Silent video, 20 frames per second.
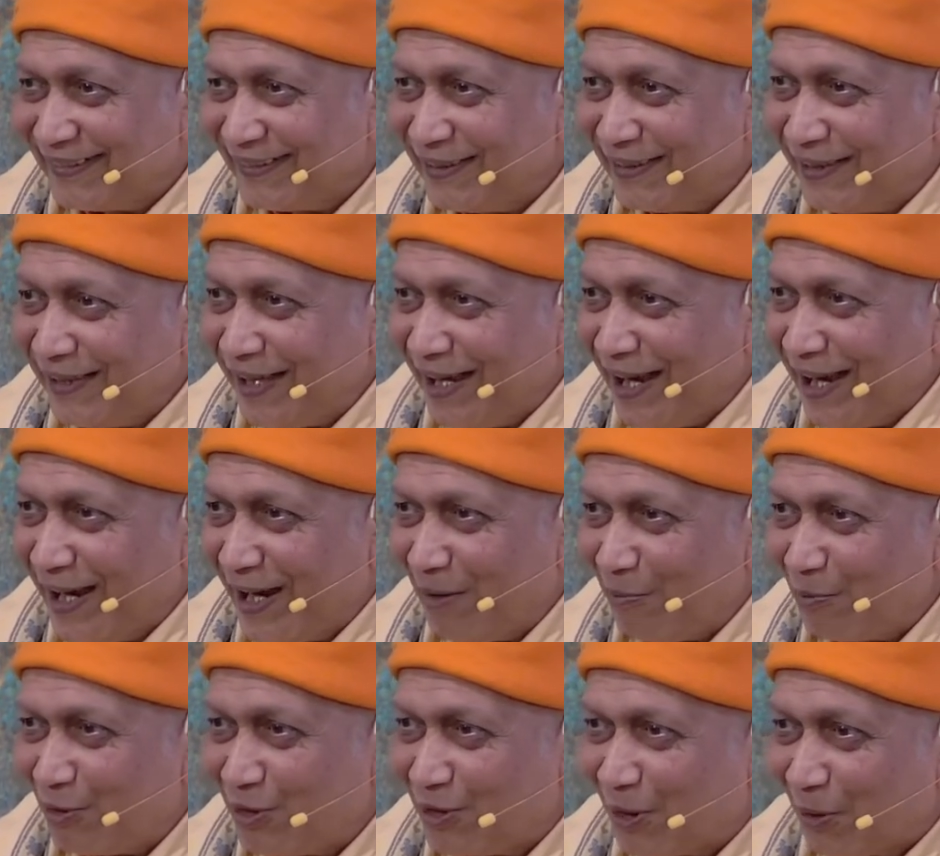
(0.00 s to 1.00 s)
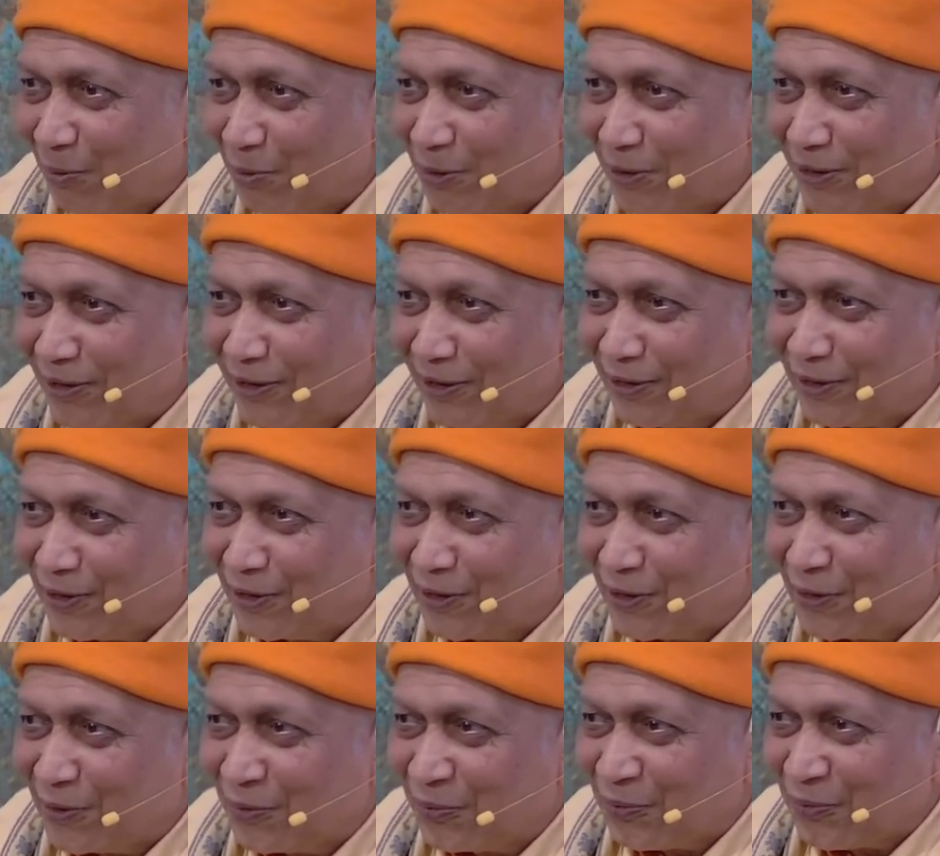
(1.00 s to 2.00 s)
Uh, same
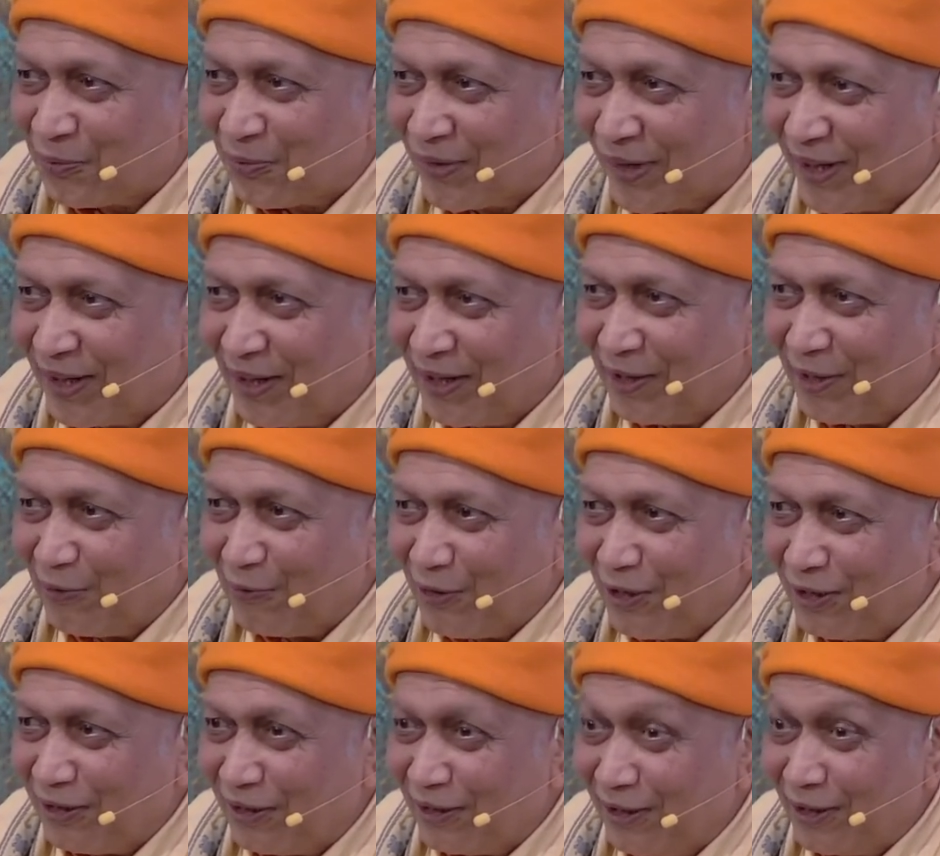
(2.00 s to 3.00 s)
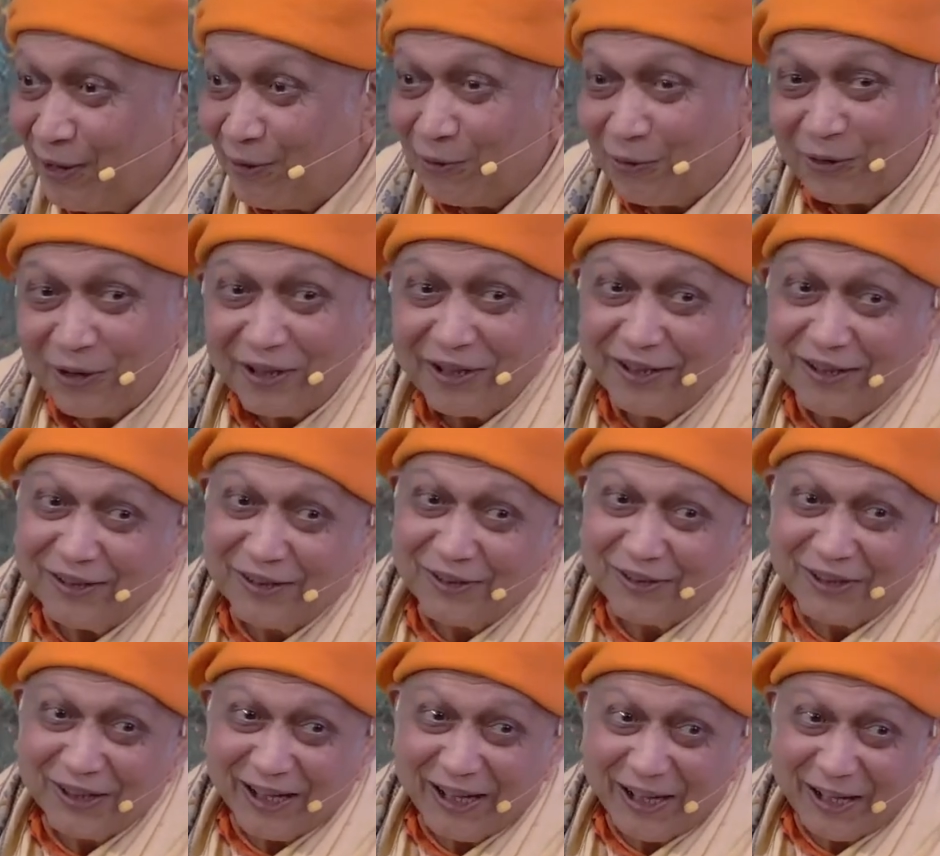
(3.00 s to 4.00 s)
substance uh, with
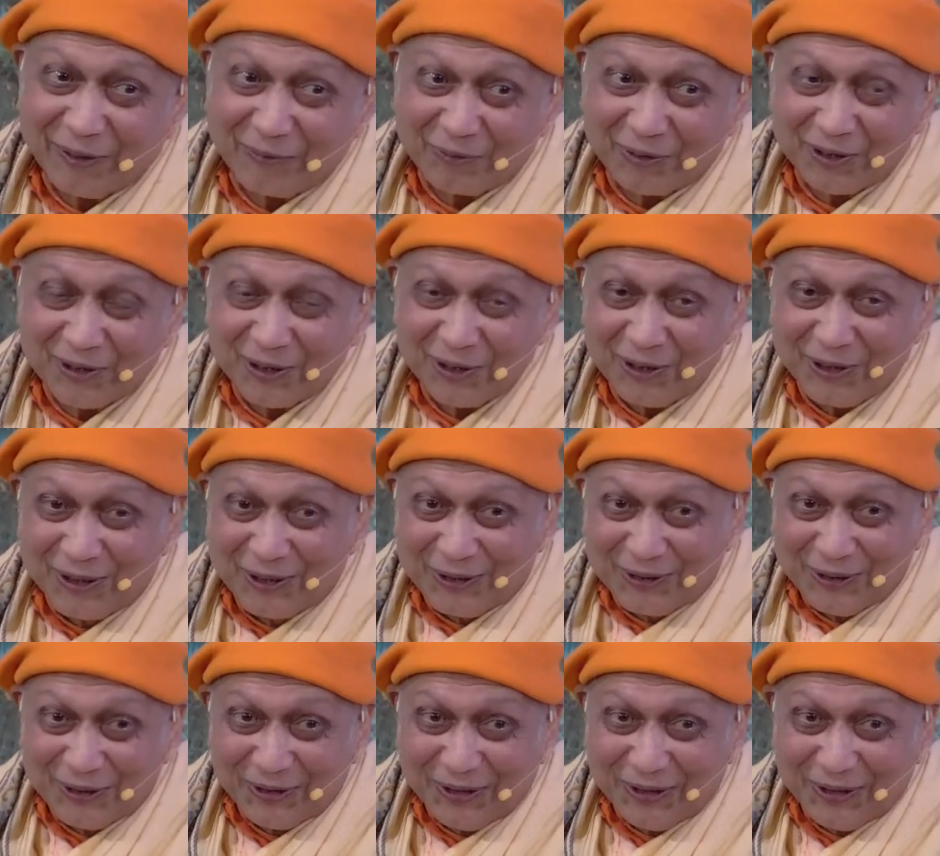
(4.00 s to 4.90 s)
different shapes.